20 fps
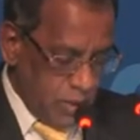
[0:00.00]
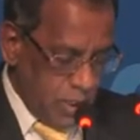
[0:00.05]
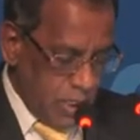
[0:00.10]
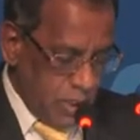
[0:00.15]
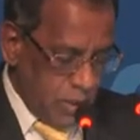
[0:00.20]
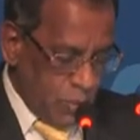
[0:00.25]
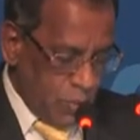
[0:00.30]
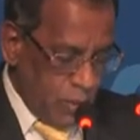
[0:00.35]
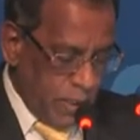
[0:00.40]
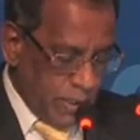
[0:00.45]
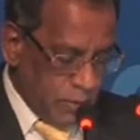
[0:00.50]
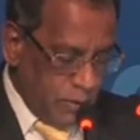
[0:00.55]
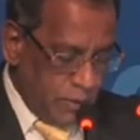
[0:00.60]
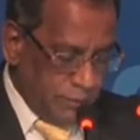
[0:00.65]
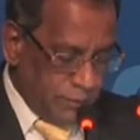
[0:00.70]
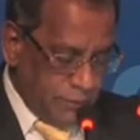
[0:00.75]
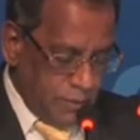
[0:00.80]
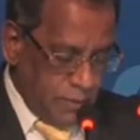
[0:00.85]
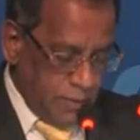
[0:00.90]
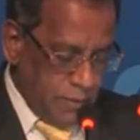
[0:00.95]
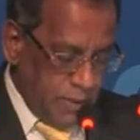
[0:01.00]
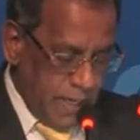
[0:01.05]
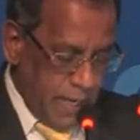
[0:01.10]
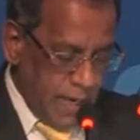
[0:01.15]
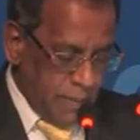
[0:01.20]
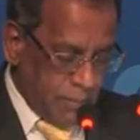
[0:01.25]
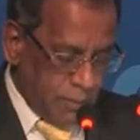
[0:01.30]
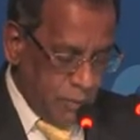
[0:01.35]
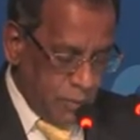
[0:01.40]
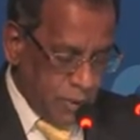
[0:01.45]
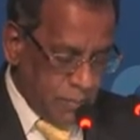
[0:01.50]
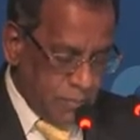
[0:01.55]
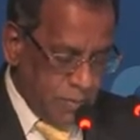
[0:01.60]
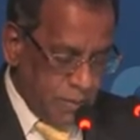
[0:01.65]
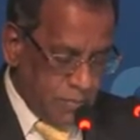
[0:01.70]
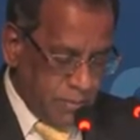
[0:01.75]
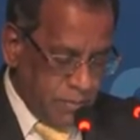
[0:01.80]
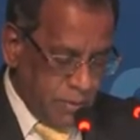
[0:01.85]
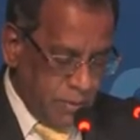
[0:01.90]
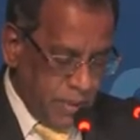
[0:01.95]
while often employing
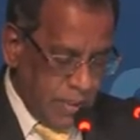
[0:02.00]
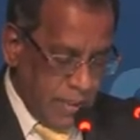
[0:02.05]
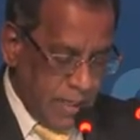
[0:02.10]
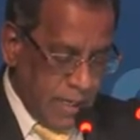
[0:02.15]
people